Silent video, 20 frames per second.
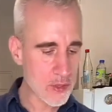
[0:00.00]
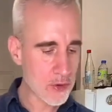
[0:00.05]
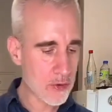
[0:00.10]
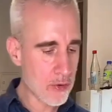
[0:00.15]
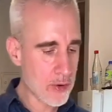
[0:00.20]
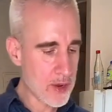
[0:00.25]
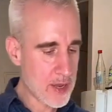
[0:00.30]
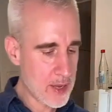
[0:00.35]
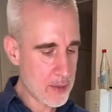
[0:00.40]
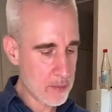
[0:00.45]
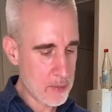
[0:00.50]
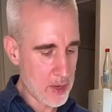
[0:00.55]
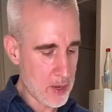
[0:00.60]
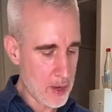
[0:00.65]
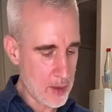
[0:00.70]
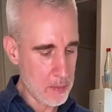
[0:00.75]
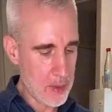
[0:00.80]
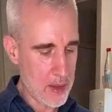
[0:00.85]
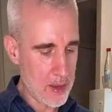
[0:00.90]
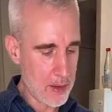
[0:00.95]
is the cream that
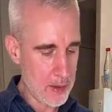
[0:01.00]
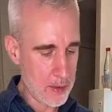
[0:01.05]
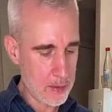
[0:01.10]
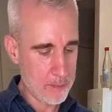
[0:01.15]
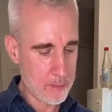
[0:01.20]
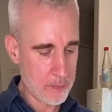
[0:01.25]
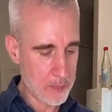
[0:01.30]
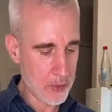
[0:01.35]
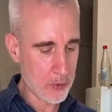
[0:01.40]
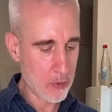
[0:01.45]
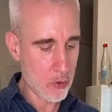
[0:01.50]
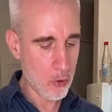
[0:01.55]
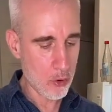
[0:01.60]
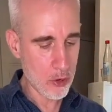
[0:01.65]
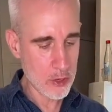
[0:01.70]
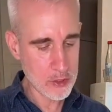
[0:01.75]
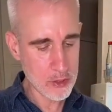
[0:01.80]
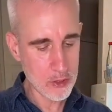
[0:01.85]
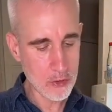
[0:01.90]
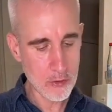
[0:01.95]
I made, the
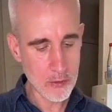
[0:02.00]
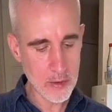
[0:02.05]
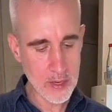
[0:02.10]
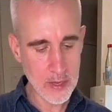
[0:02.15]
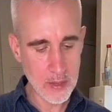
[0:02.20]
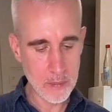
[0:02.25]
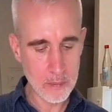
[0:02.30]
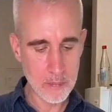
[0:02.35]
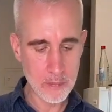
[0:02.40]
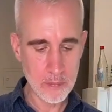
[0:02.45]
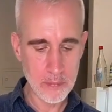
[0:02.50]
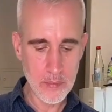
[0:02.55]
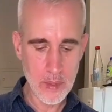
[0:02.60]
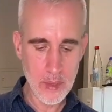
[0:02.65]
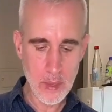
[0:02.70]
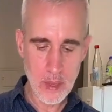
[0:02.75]
quart cream.